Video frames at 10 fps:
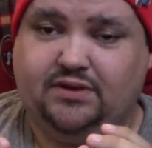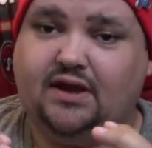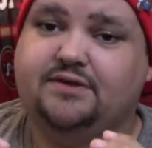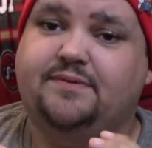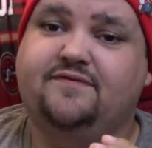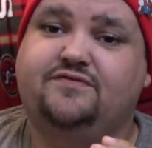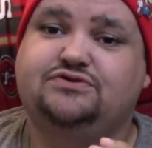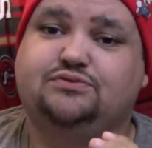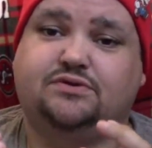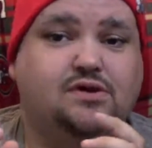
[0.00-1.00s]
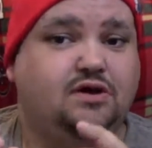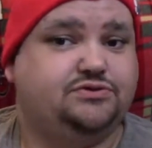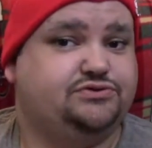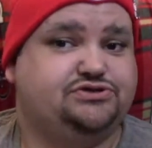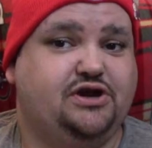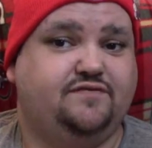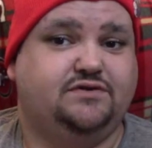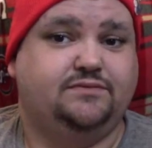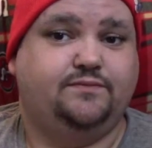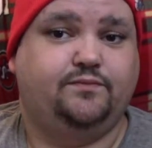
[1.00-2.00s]
Not to be confused with the cartridge
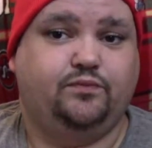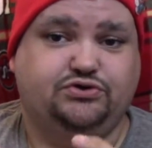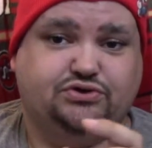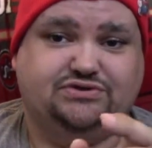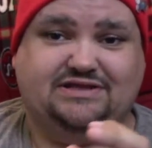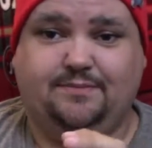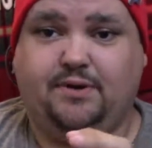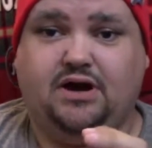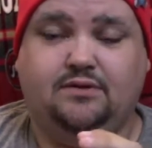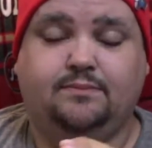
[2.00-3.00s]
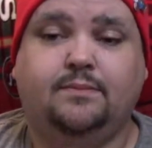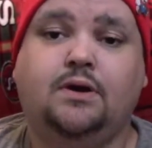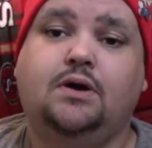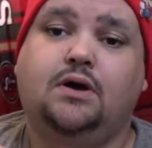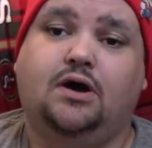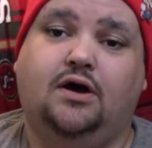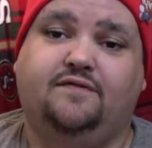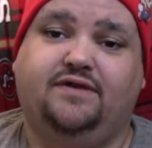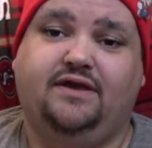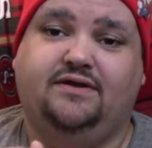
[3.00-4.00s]
cover, which goes at the bottom
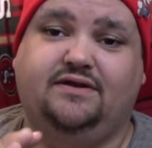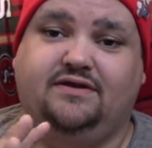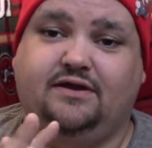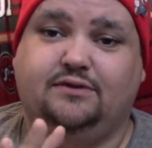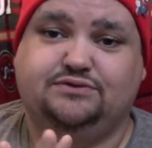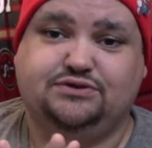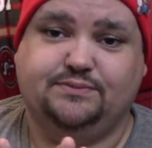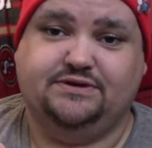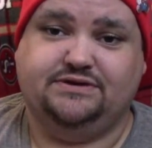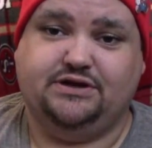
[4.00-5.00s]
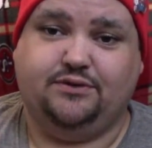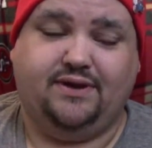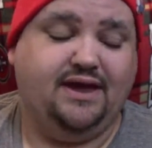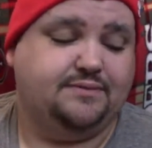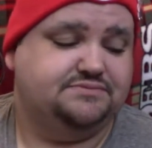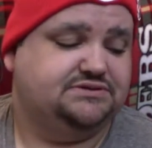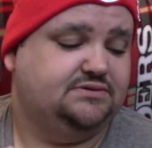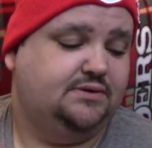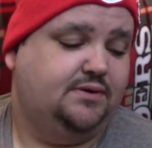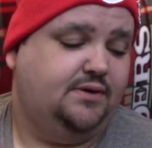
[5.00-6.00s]
of the Nintendo and Super Nintendo games.